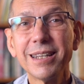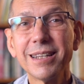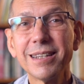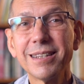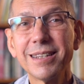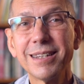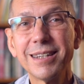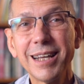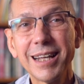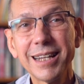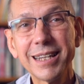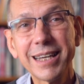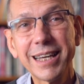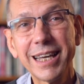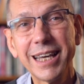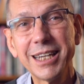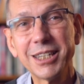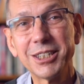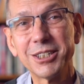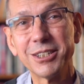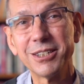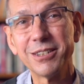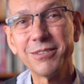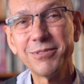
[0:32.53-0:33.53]
the
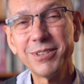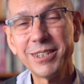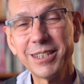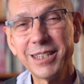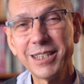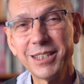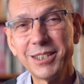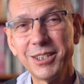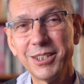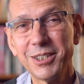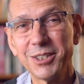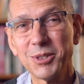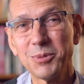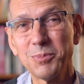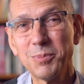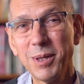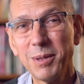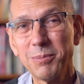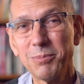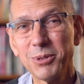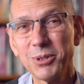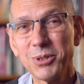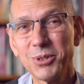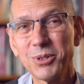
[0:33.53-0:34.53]
delegation of Indigenous
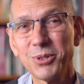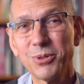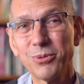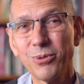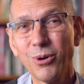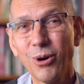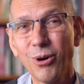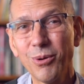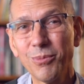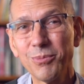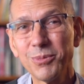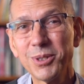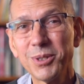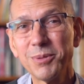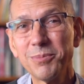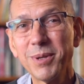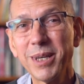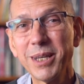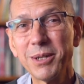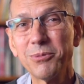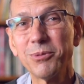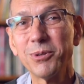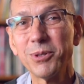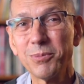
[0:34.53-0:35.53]
peoples to Rome to
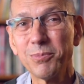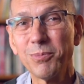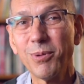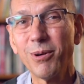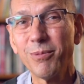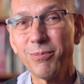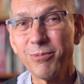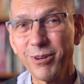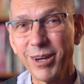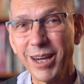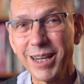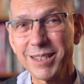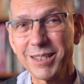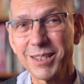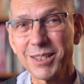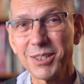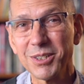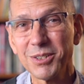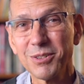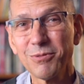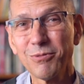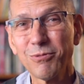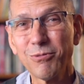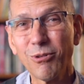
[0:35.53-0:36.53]
meet with Pope
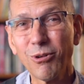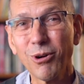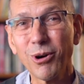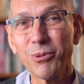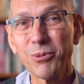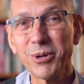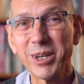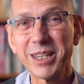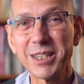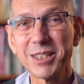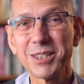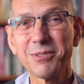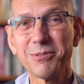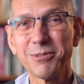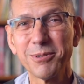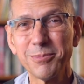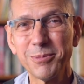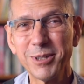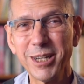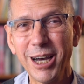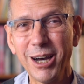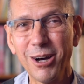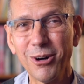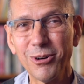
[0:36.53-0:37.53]
Francis 4 weeks
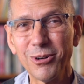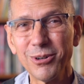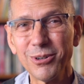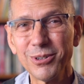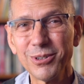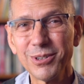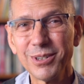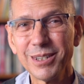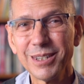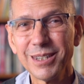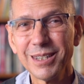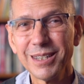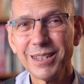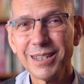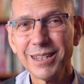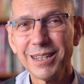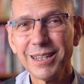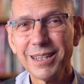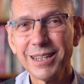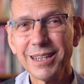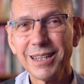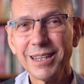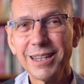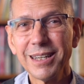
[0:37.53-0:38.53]
from now.
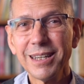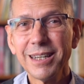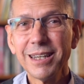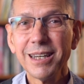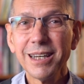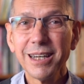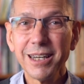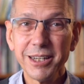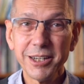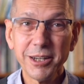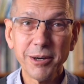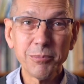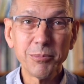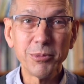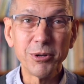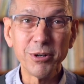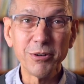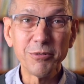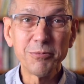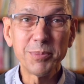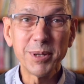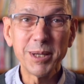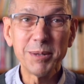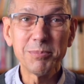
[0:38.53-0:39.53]
A number
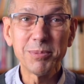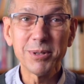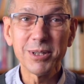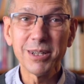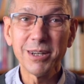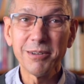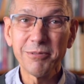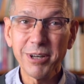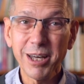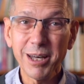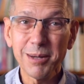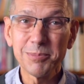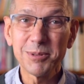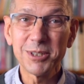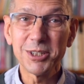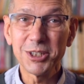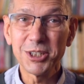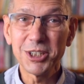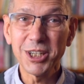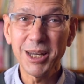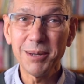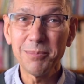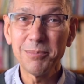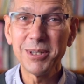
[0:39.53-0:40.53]
of people have helped to
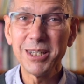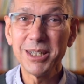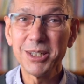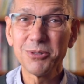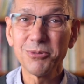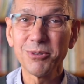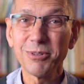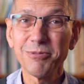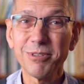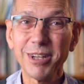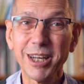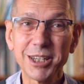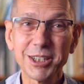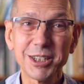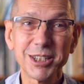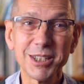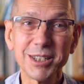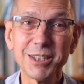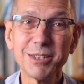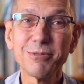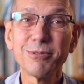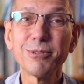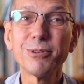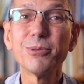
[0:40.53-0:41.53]
shape these
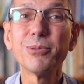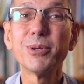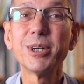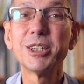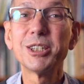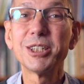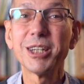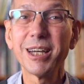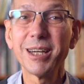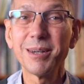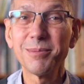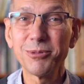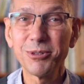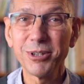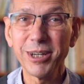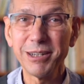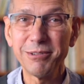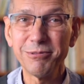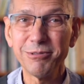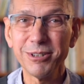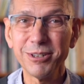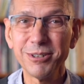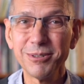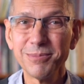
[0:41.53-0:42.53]
reflections, for which I am
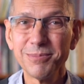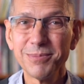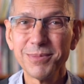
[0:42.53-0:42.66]
grateful.